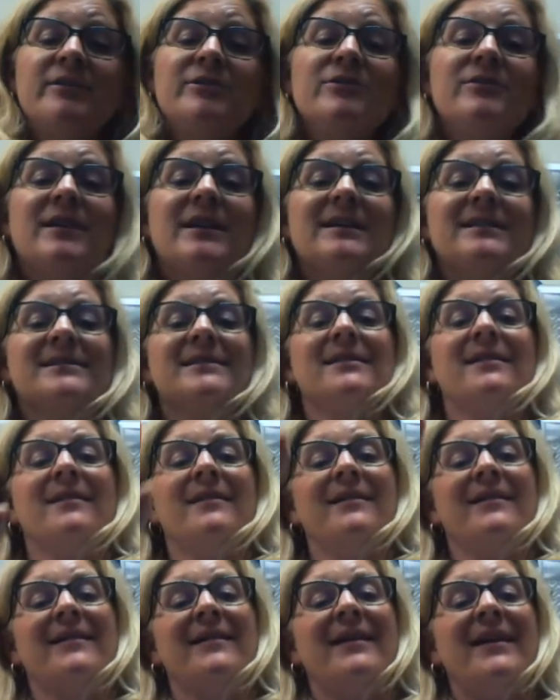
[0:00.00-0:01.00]
do this
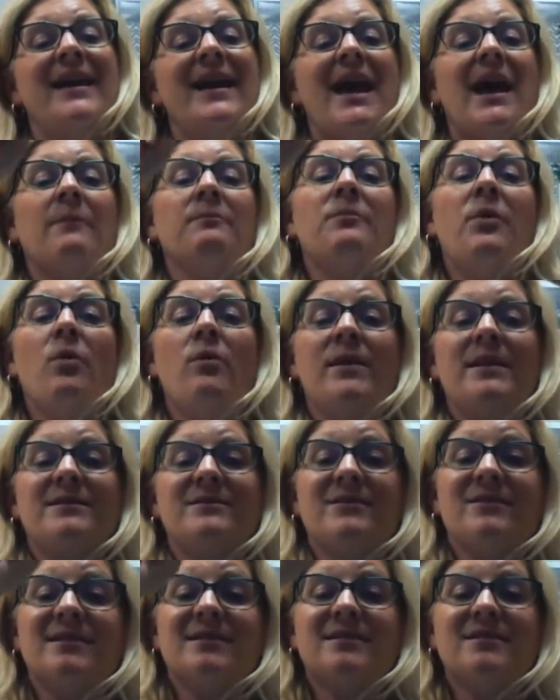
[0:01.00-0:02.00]
and point
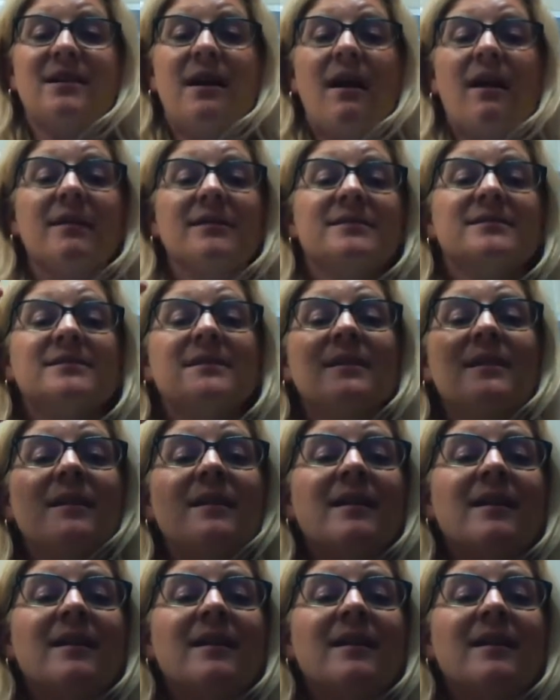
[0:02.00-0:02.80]
to the stars.